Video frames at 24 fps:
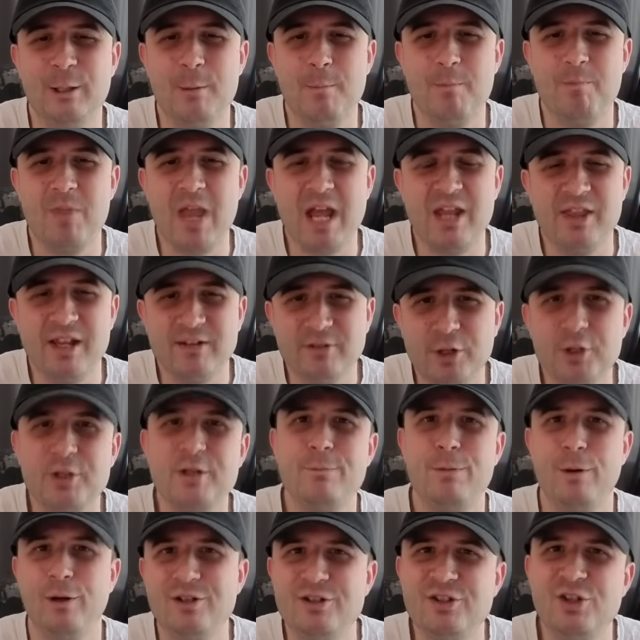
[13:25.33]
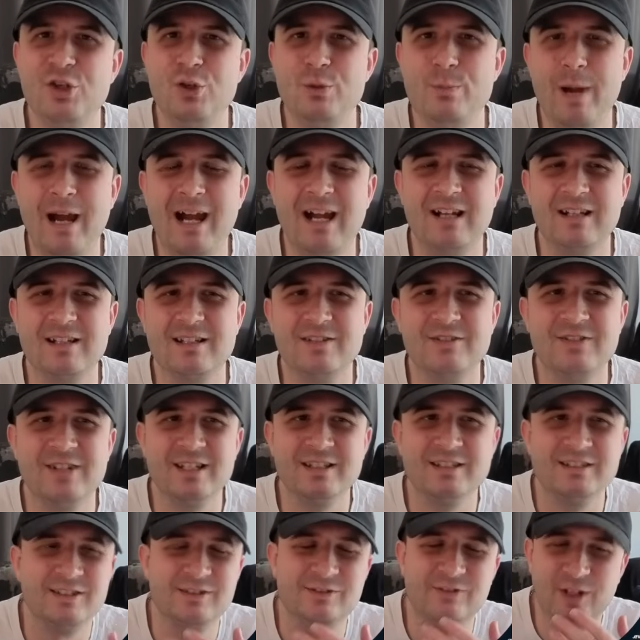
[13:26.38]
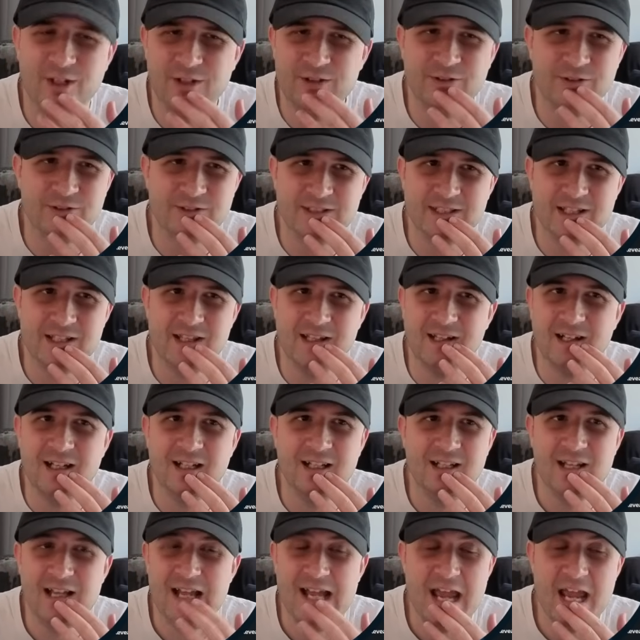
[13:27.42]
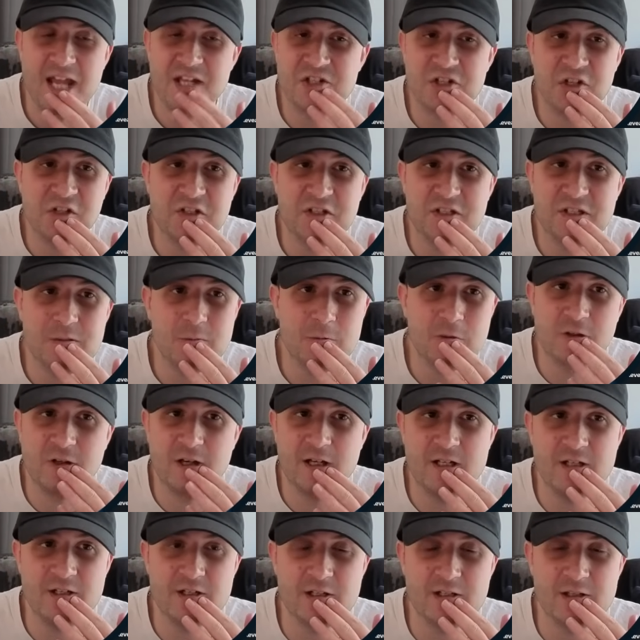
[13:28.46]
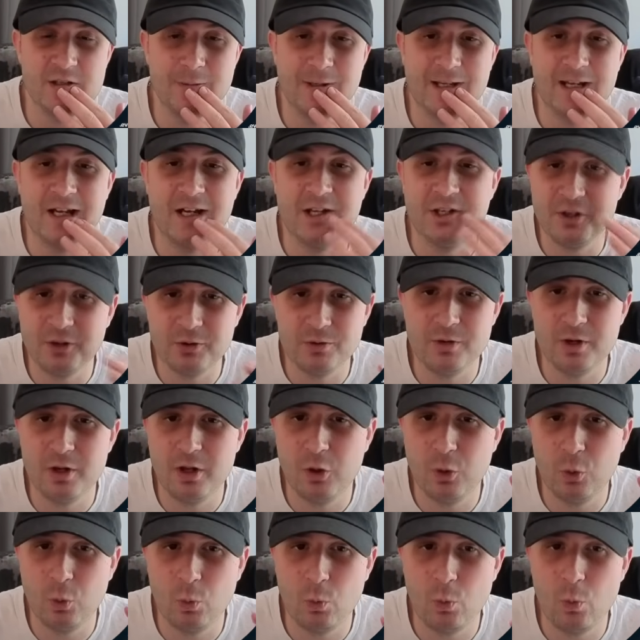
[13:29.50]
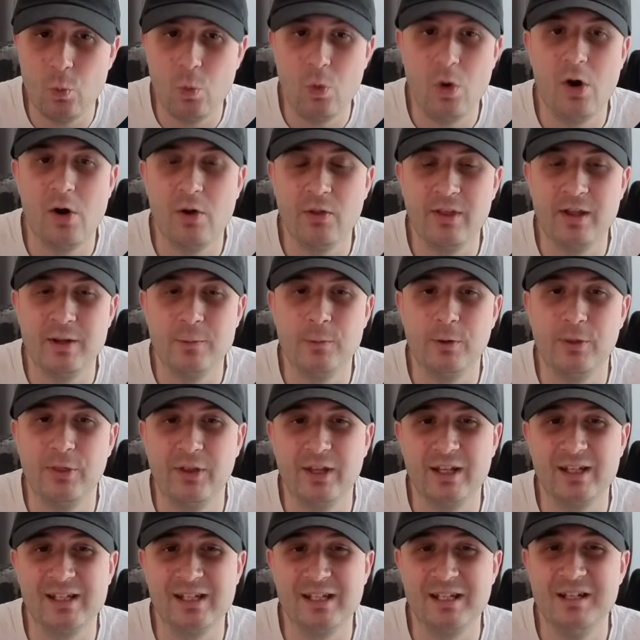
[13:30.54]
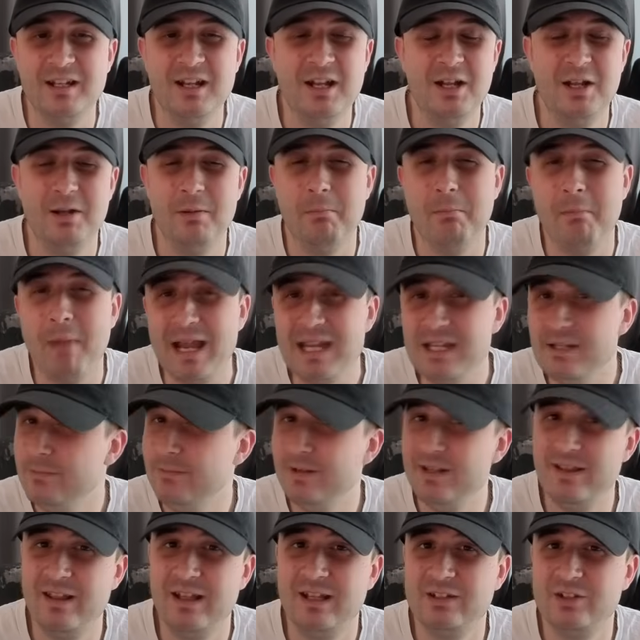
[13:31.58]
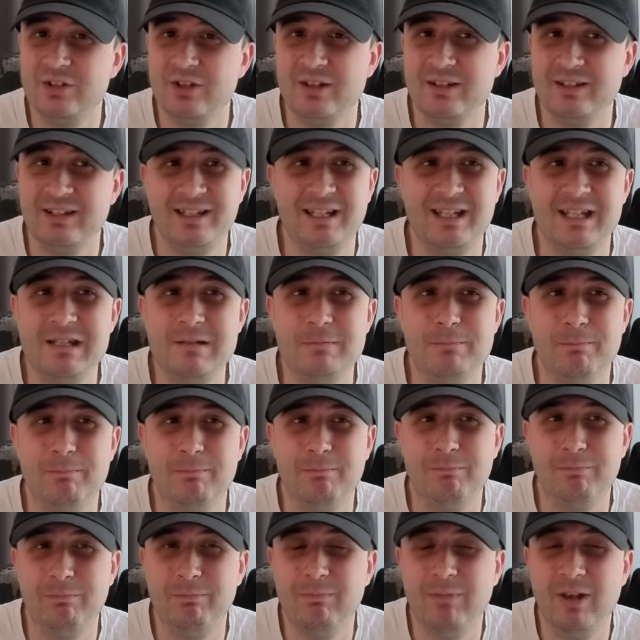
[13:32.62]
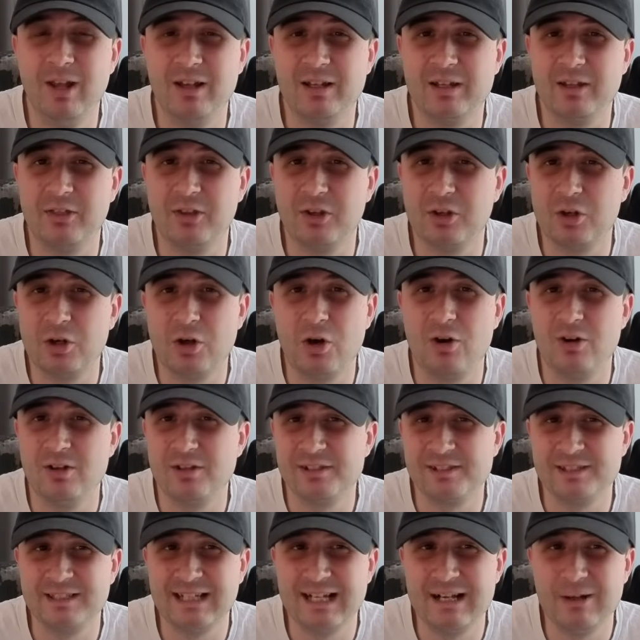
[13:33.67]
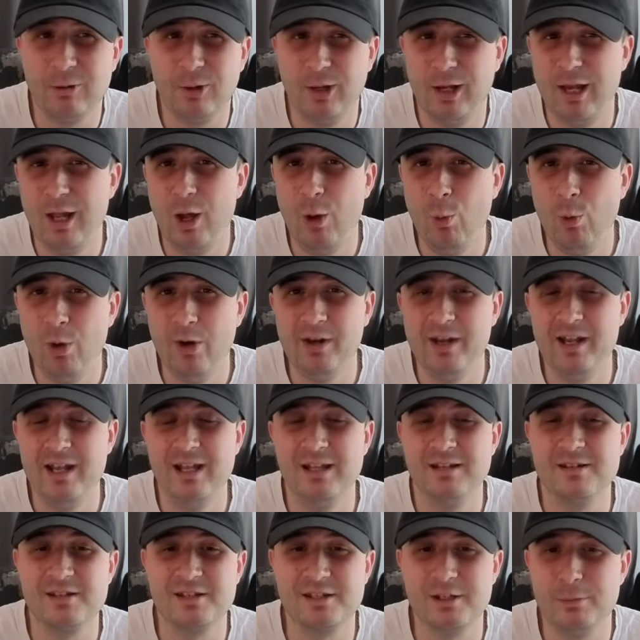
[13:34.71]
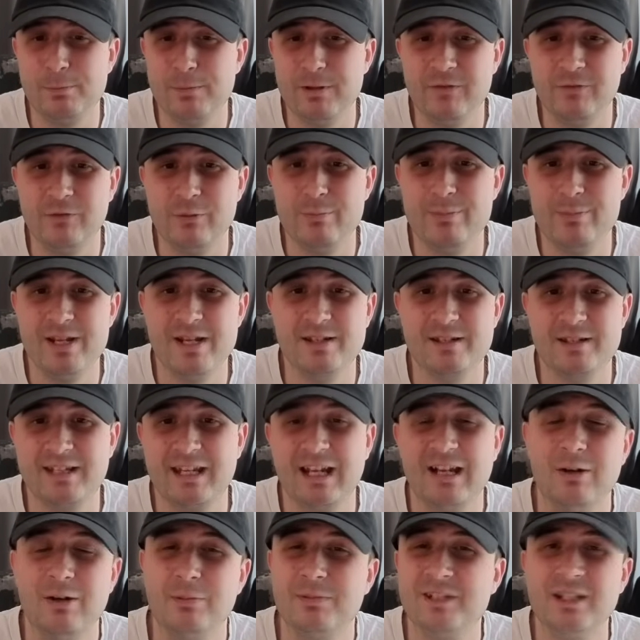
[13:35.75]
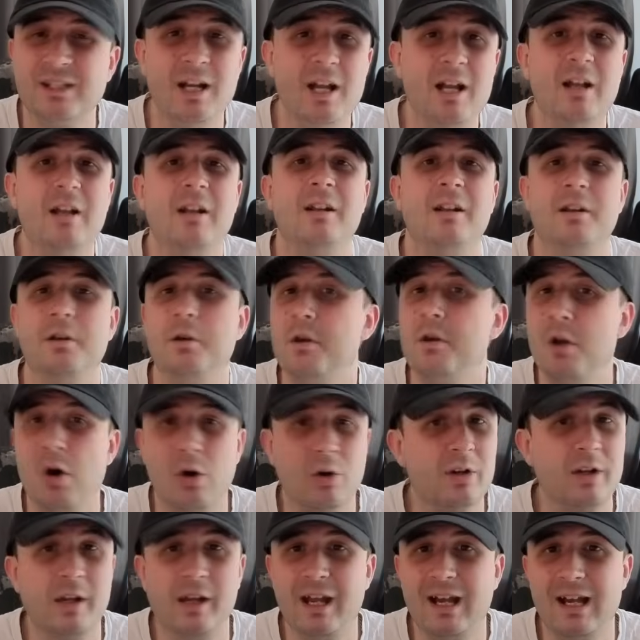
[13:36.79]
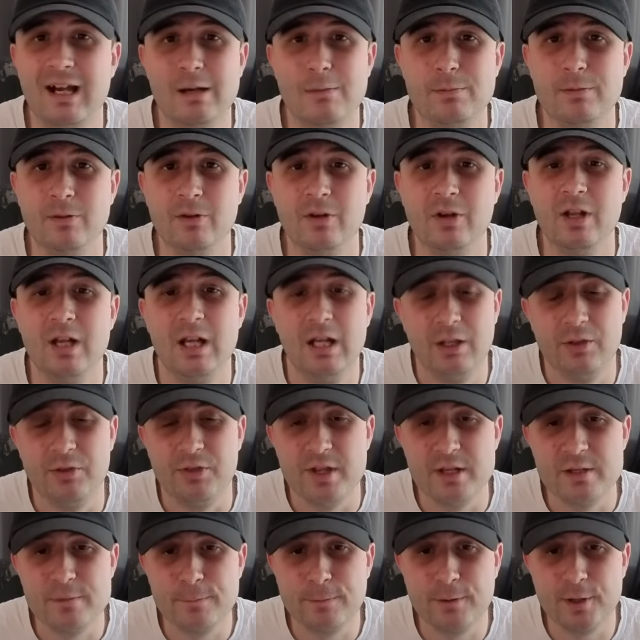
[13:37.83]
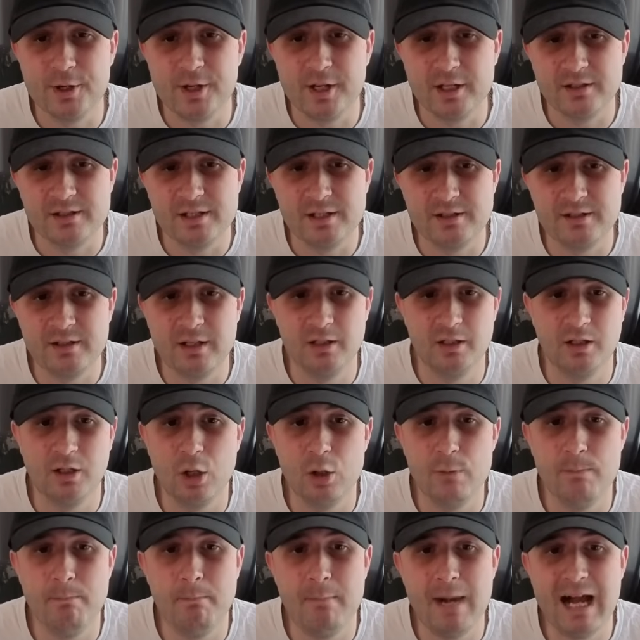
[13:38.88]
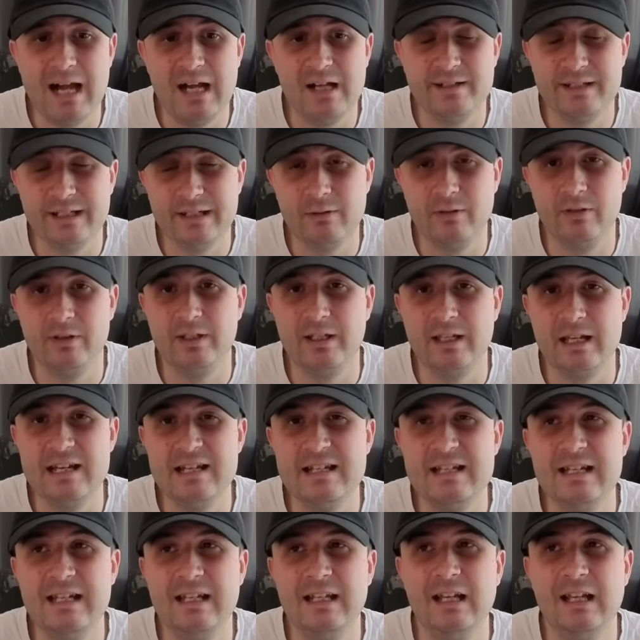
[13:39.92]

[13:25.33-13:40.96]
And they're only putting 2 packs of Destined Rivals in there. It just seems crazy to me. I don't know what they were thinking. Maybe they're trying to keep like the cost down low on it and stop it from being scalped. Not going to happen. This product is going to go mad out the gate.